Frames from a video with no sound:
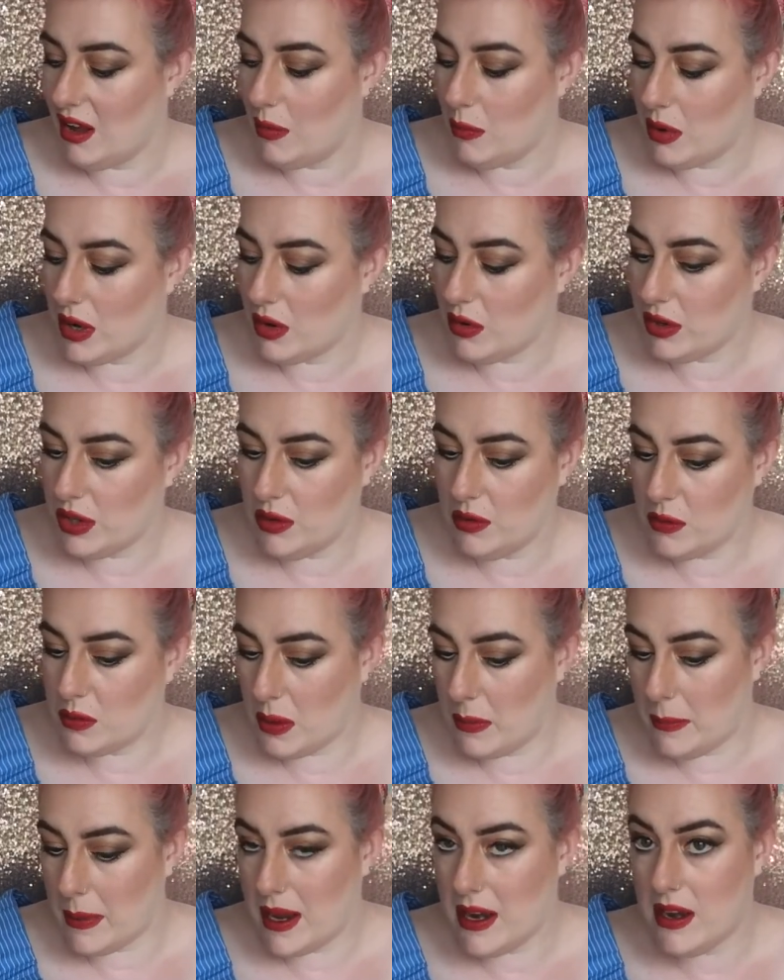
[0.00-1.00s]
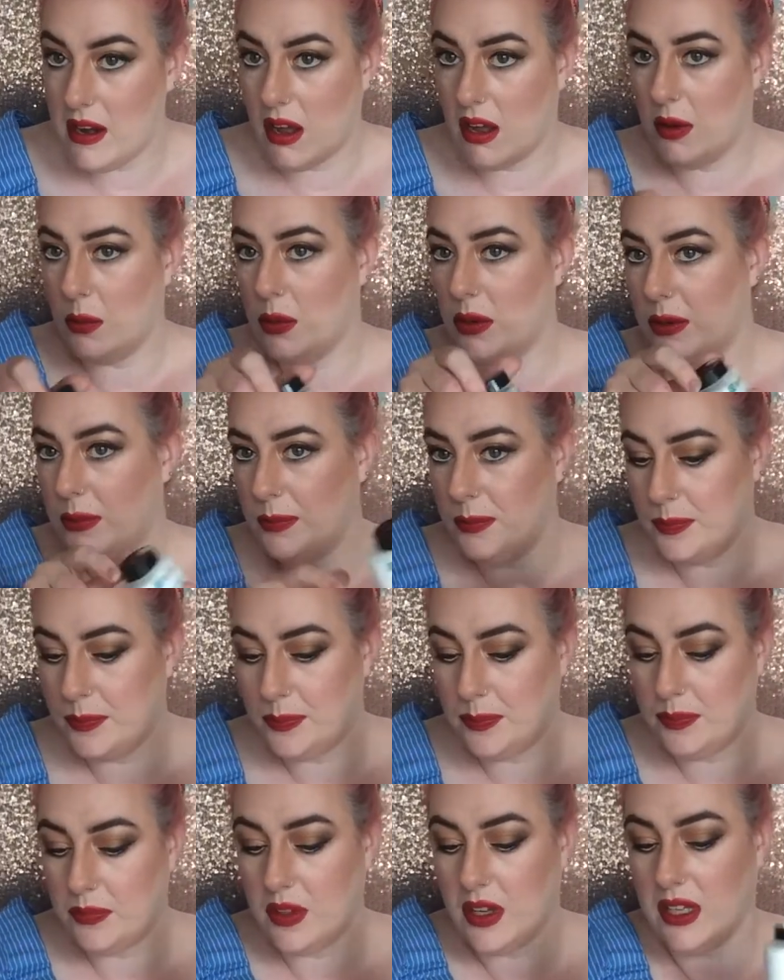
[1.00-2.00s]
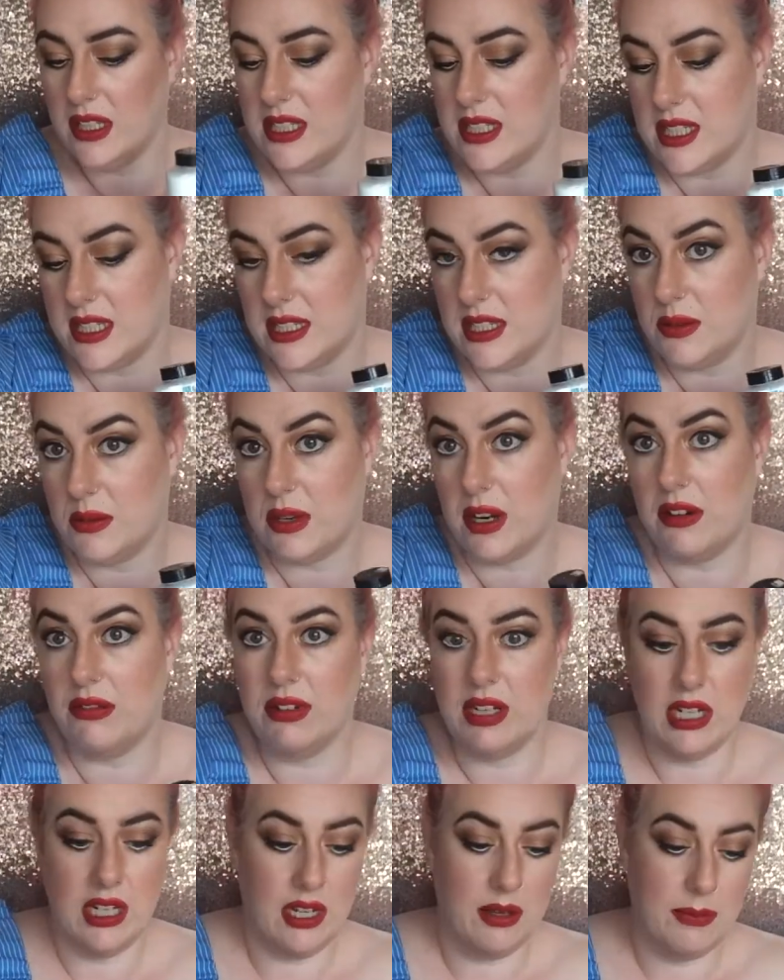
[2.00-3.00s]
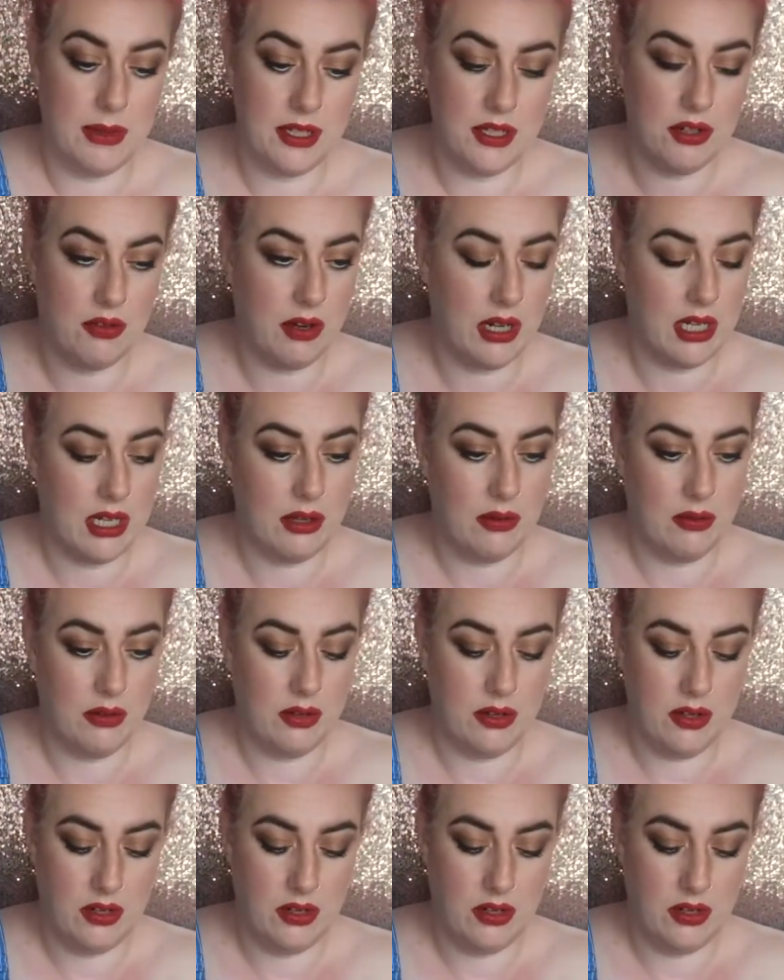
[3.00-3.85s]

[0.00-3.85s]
But I'm going to use my Ben Nye one because that's the one I really am into right now.